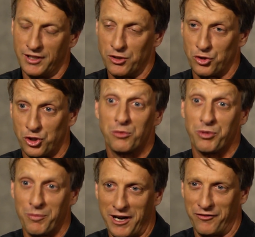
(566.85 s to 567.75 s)
you should
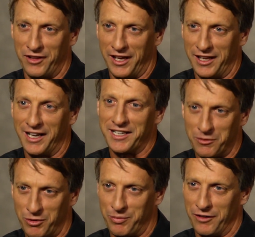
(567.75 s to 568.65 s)
prepare for that, and I
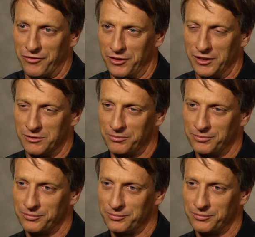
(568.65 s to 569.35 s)
did prepare for it.